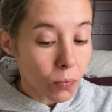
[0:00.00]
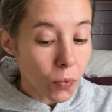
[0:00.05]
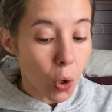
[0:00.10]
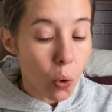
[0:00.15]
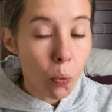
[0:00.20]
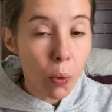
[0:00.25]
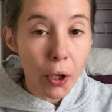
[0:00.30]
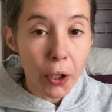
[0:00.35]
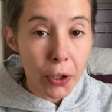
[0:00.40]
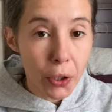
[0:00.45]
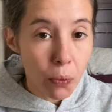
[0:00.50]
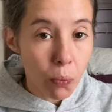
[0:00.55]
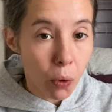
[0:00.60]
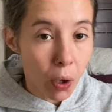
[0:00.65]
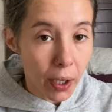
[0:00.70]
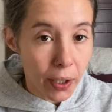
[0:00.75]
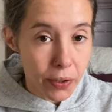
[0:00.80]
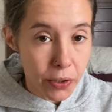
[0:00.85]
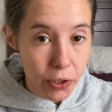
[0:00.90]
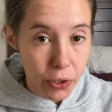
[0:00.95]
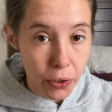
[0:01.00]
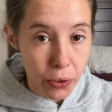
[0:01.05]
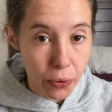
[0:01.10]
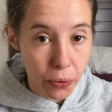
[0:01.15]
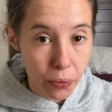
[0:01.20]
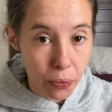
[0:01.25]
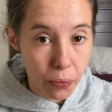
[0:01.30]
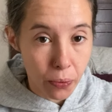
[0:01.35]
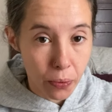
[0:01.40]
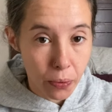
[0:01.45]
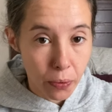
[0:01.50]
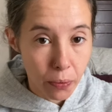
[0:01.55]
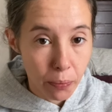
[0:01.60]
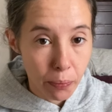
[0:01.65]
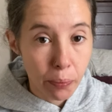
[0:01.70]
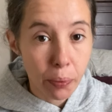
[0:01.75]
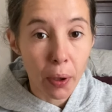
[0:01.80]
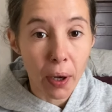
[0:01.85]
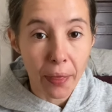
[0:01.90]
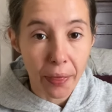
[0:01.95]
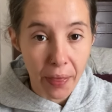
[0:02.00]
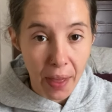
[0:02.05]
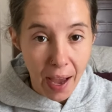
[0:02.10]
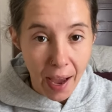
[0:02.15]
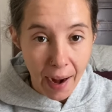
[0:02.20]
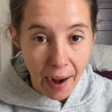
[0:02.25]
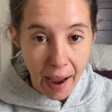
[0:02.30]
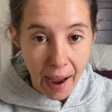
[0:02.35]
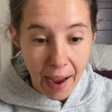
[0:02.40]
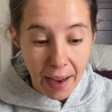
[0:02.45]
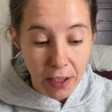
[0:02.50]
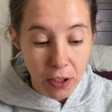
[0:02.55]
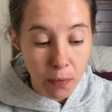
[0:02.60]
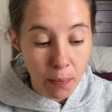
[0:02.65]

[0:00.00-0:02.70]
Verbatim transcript: where you want to put that at.